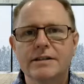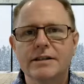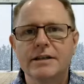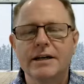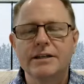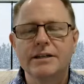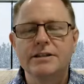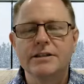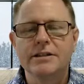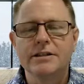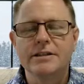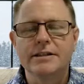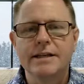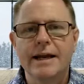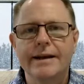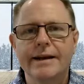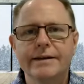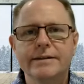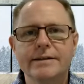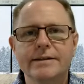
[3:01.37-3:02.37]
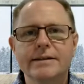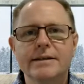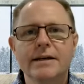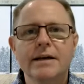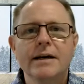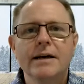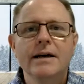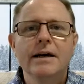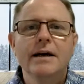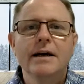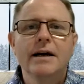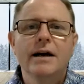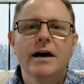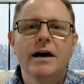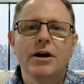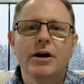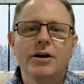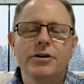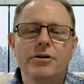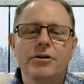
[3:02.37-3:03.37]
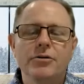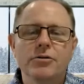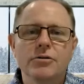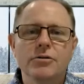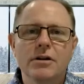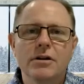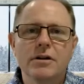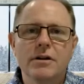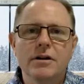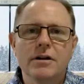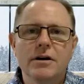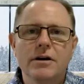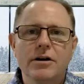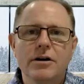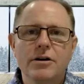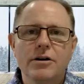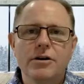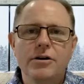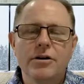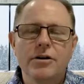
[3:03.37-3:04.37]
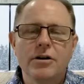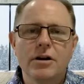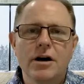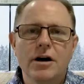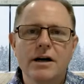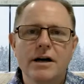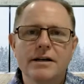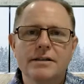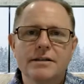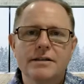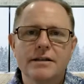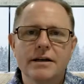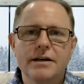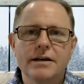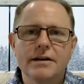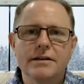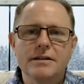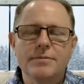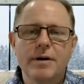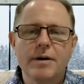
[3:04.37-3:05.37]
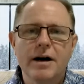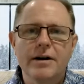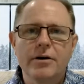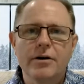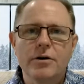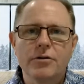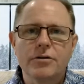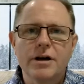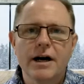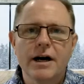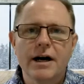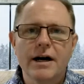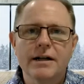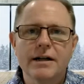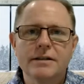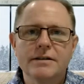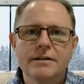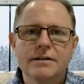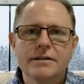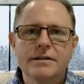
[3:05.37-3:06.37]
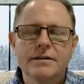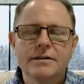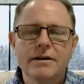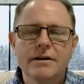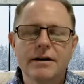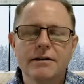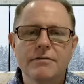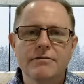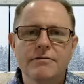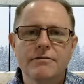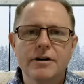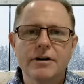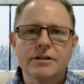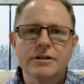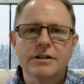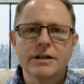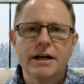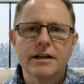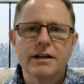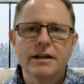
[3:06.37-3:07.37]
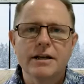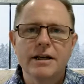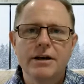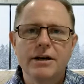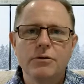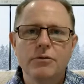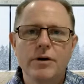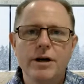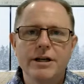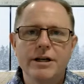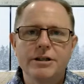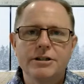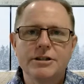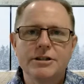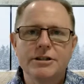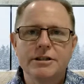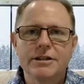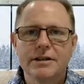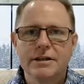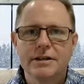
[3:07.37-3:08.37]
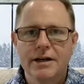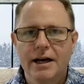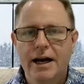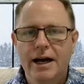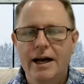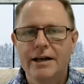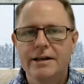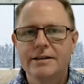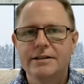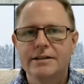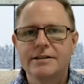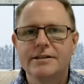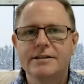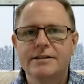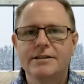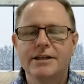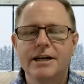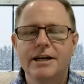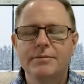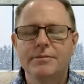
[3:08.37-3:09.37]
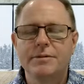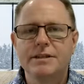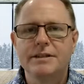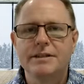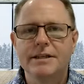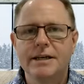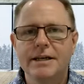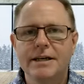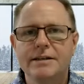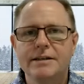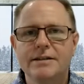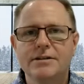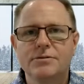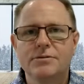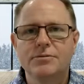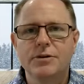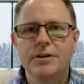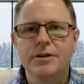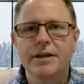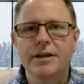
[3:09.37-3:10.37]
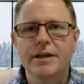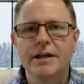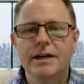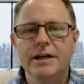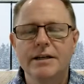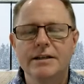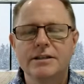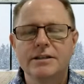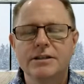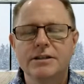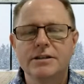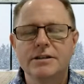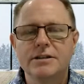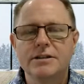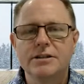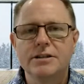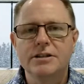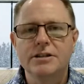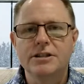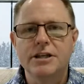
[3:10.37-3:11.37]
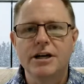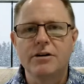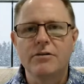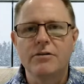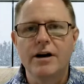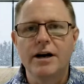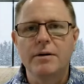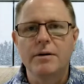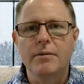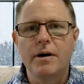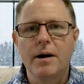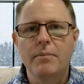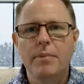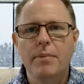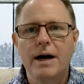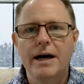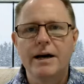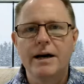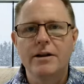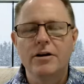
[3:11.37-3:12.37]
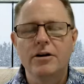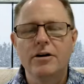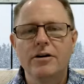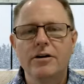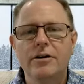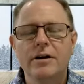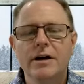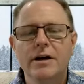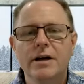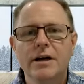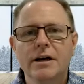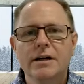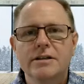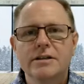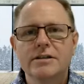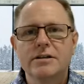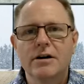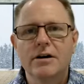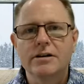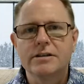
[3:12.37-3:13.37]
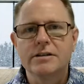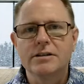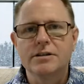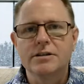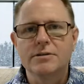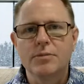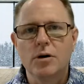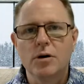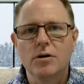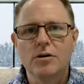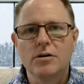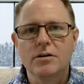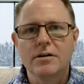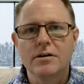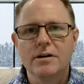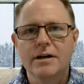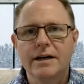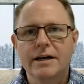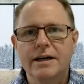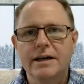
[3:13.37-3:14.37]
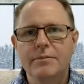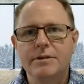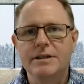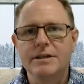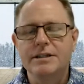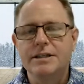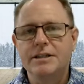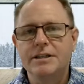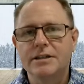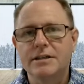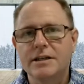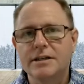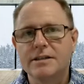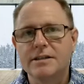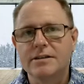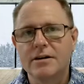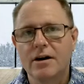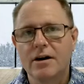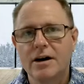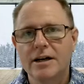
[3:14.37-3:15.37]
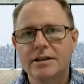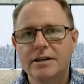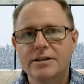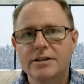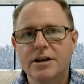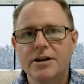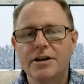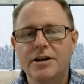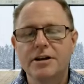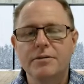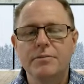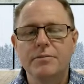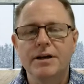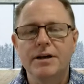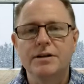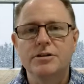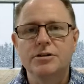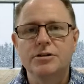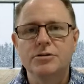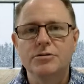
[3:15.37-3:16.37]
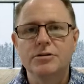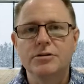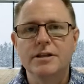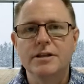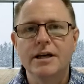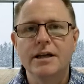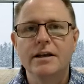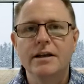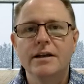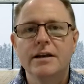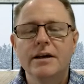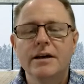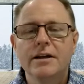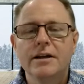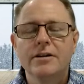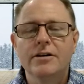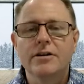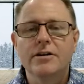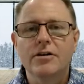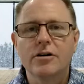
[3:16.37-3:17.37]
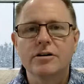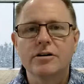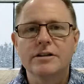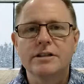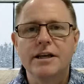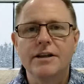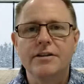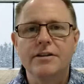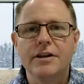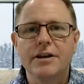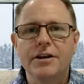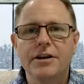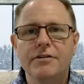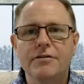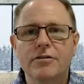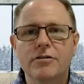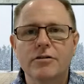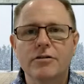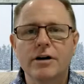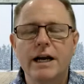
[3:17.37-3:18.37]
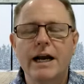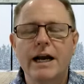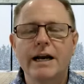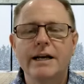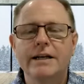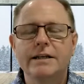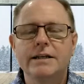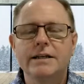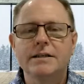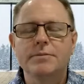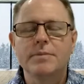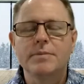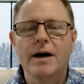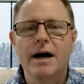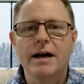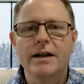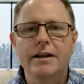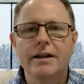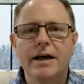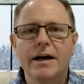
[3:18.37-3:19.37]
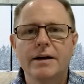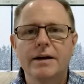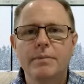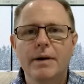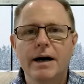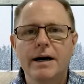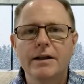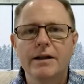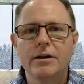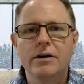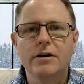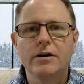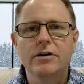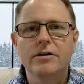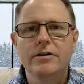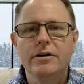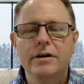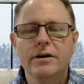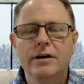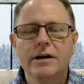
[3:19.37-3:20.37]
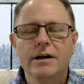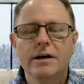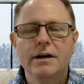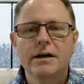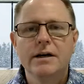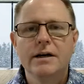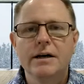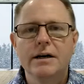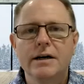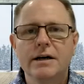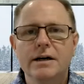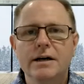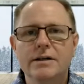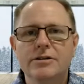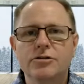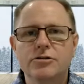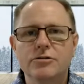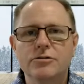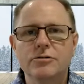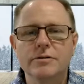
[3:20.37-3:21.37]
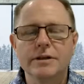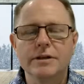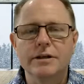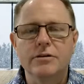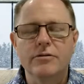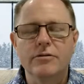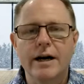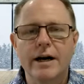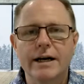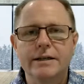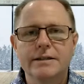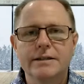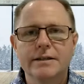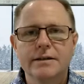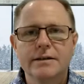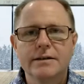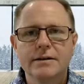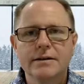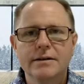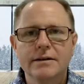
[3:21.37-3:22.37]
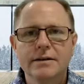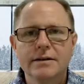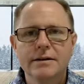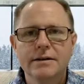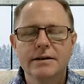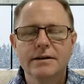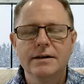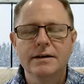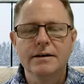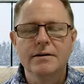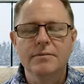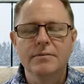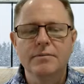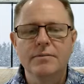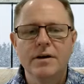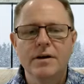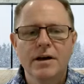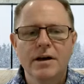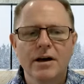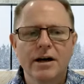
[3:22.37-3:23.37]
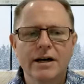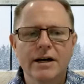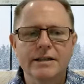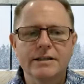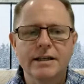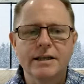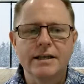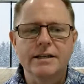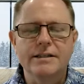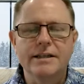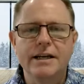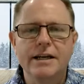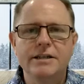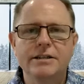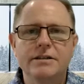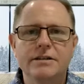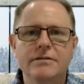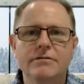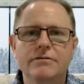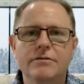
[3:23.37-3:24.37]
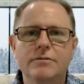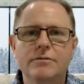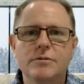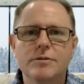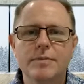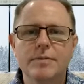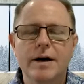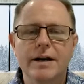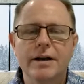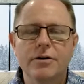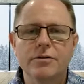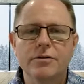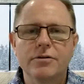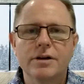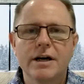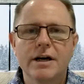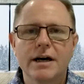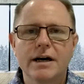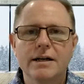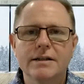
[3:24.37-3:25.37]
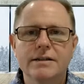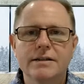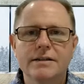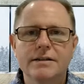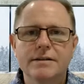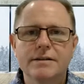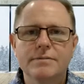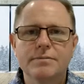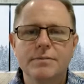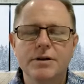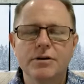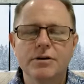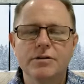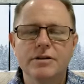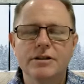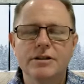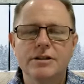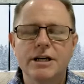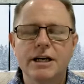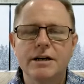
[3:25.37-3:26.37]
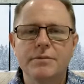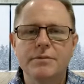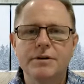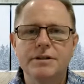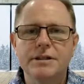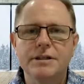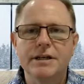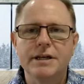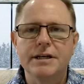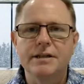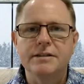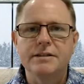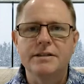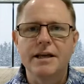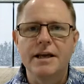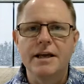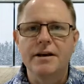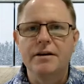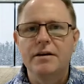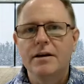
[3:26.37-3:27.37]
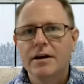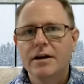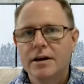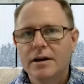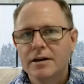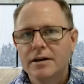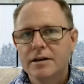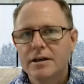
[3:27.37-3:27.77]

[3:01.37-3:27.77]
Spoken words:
vaccination status, you'll utilize the smart health cards functionality, which has JWTs within it to generate a payload. It's nice and small. It can be digitally signed, so you can be assured that the content that you've created as part of that payload is true and correct. I guess the extension from smart health cards beyond the JWT is then